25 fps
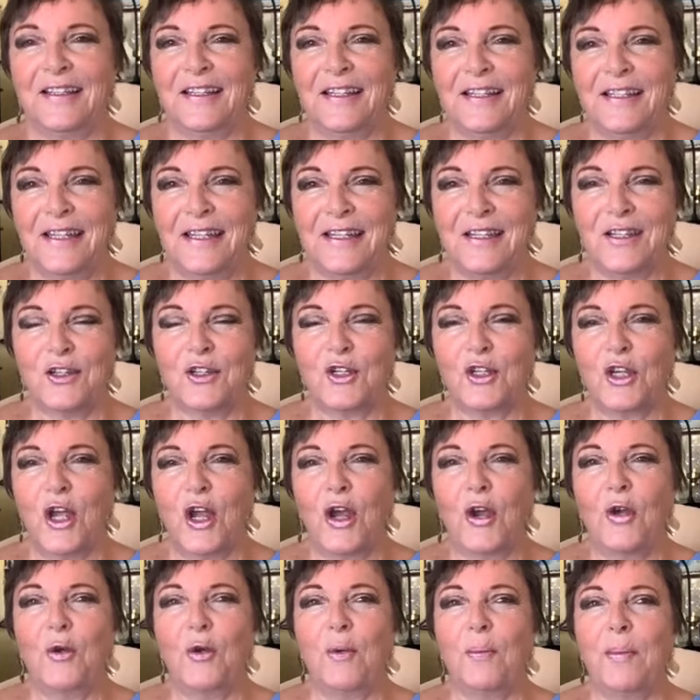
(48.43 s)
this is a
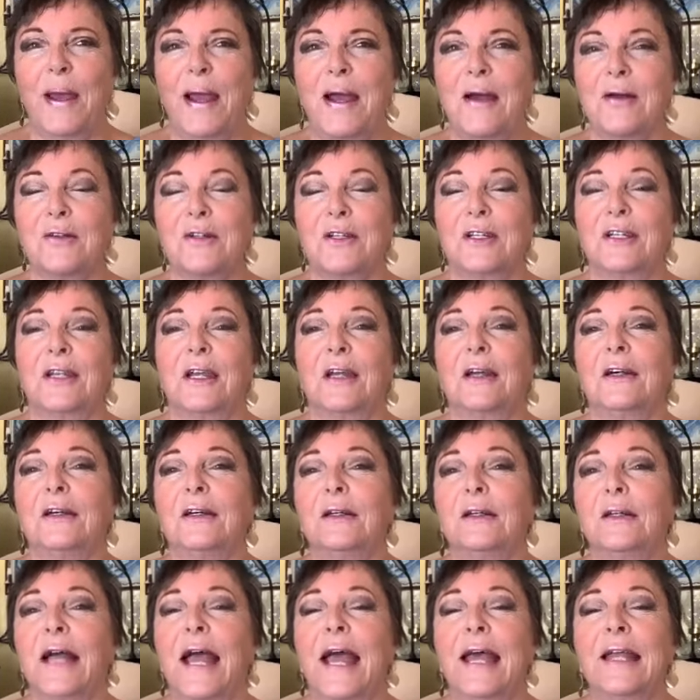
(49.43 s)
show about
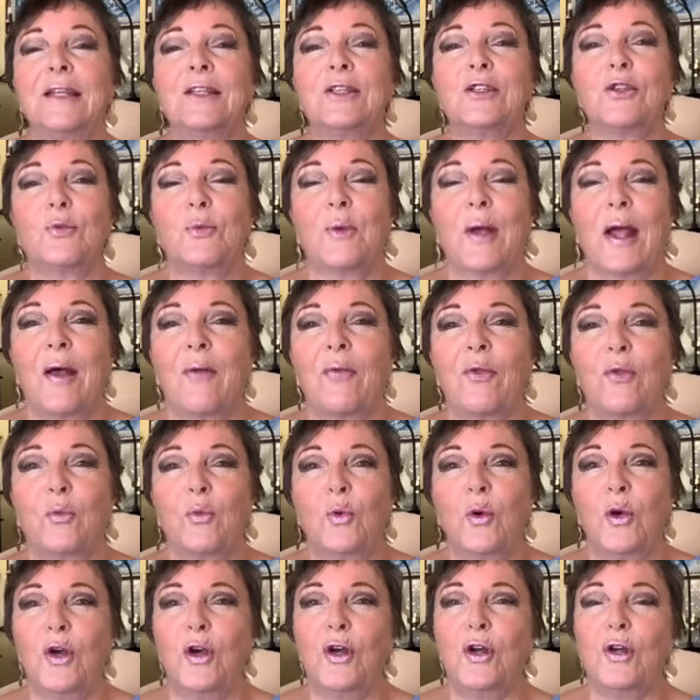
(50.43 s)
uh, hands around the
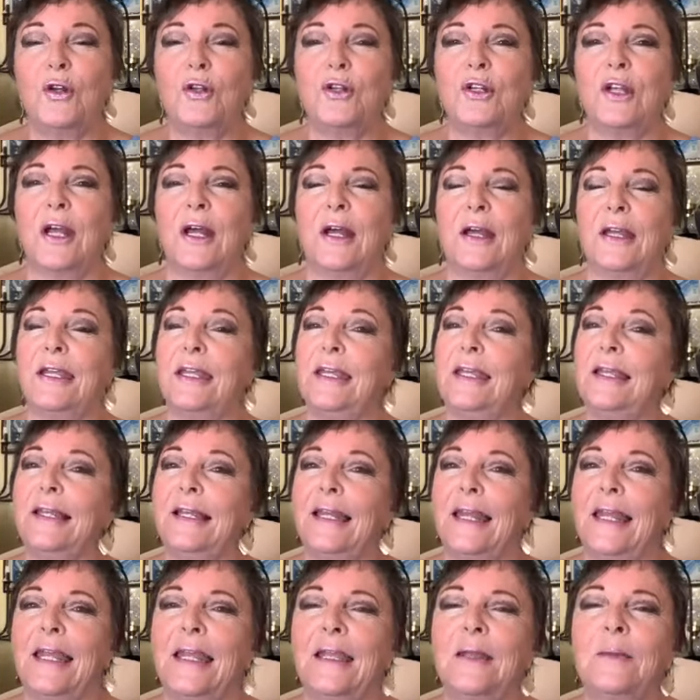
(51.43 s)
world,
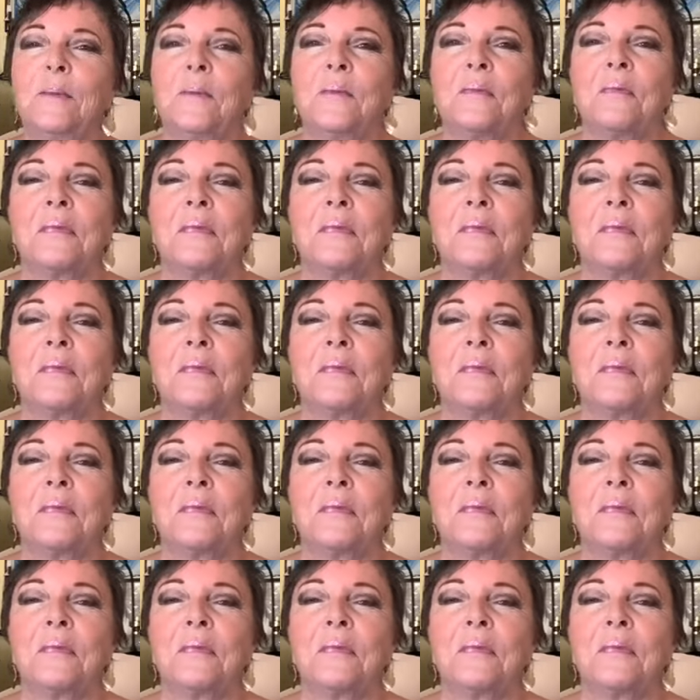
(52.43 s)
healing,